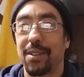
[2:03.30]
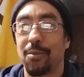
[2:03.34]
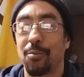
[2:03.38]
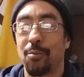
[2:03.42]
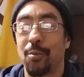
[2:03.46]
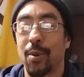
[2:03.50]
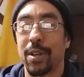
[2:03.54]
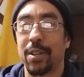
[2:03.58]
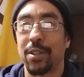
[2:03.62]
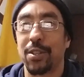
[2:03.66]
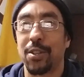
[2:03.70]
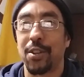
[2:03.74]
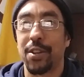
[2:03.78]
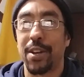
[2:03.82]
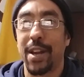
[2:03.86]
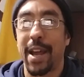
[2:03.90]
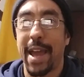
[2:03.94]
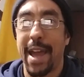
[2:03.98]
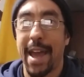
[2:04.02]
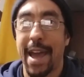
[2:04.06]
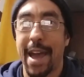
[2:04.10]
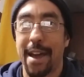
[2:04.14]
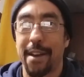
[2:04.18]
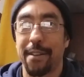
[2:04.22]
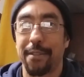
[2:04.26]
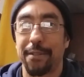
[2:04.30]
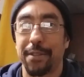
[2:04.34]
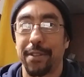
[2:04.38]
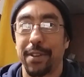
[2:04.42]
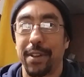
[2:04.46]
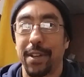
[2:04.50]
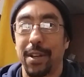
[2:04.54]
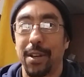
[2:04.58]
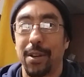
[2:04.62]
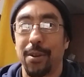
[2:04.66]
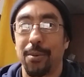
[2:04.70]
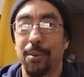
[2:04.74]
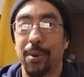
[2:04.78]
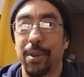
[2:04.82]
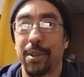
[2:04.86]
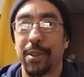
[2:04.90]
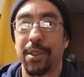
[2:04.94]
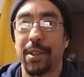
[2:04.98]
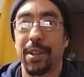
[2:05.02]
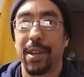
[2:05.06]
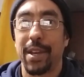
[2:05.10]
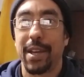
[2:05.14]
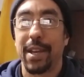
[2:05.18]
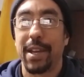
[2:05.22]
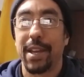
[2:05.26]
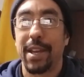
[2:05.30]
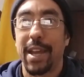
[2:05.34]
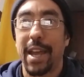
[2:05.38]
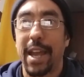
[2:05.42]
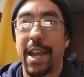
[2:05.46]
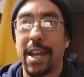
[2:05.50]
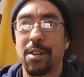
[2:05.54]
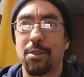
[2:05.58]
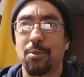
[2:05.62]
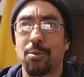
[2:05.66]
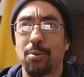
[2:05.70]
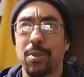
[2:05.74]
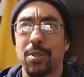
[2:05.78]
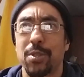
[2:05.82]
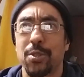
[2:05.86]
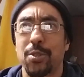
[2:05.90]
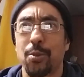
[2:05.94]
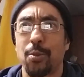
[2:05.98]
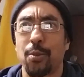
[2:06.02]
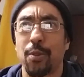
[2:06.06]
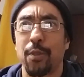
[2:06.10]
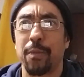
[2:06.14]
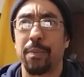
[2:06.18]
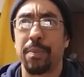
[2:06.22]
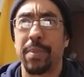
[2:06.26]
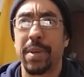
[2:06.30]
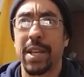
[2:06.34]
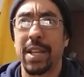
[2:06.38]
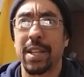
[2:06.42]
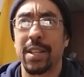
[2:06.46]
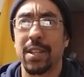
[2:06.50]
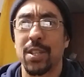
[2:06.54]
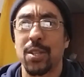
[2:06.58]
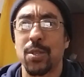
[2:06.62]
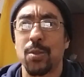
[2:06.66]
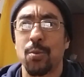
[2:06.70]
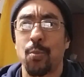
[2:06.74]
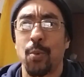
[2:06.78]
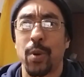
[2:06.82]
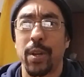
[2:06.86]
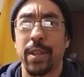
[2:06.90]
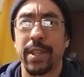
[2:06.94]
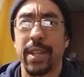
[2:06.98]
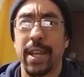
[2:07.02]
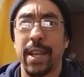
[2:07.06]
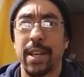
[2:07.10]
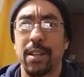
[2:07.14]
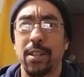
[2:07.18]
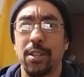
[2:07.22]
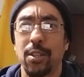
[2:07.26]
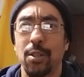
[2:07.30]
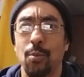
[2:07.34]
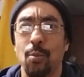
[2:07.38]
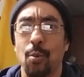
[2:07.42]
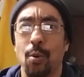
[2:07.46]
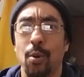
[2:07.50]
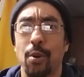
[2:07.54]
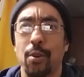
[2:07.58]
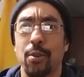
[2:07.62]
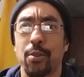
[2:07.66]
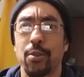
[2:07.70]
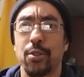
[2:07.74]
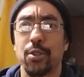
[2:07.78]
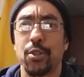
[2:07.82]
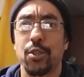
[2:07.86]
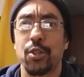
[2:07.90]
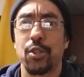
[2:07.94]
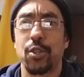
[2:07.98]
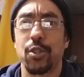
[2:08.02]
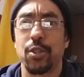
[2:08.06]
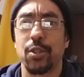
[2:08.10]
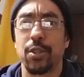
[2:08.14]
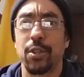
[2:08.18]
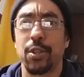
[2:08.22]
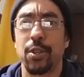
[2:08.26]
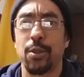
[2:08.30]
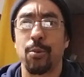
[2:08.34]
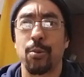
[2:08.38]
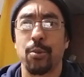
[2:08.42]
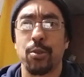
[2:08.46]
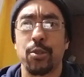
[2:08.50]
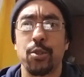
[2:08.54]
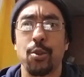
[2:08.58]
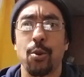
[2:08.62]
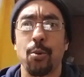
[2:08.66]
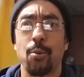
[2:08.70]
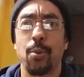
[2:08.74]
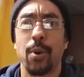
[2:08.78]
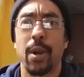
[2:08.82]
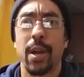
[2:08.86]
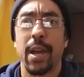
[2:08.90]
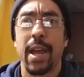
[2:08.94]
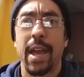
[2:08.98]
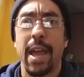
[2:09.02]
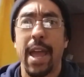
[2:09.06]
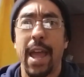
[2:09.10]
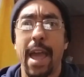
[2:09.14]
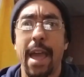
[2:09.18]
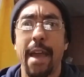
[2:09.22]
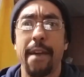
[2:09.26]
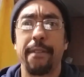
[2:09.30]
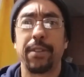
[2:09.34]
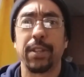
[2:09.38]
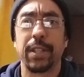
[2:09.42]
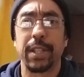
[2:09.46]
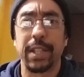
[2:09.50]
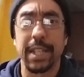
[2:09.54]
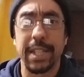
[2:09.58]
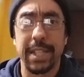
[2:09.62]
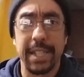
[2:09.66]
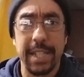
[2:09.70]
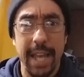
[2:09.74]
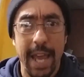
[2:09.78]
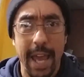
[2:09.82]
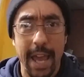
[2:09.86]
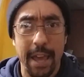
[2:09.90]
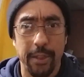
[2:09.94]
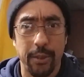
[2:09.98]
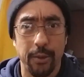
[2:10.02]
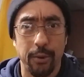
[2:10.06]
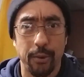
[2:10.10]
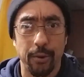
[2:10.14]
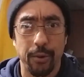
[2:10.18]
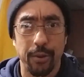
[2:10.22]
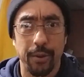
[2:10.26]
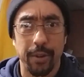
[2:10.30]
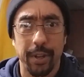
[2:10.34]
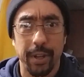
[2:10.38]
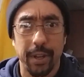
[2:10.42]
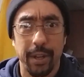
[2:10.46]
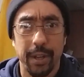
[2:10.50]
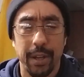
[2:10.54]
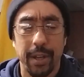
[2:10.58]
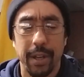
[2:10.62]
one could have, with hatred sort of being this one that you are so heavily tethered,